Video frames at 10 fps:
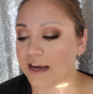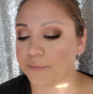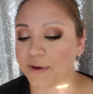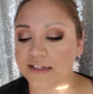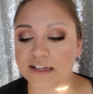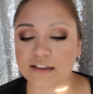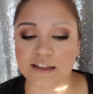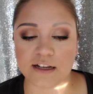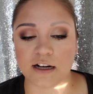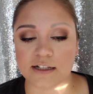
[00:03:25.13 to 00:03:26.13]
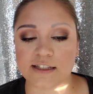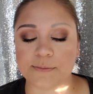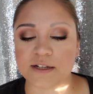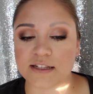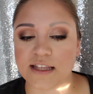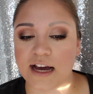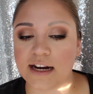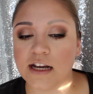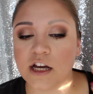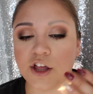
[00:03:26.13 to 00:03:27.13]
And basically the concept is
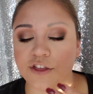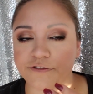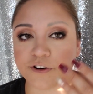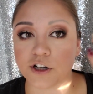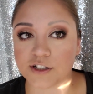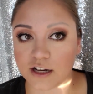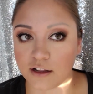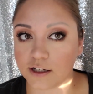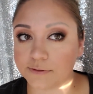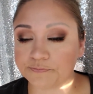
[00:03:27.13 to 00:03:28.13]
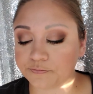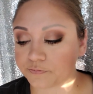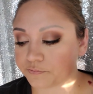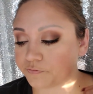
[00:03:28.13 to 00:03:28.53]
that the first color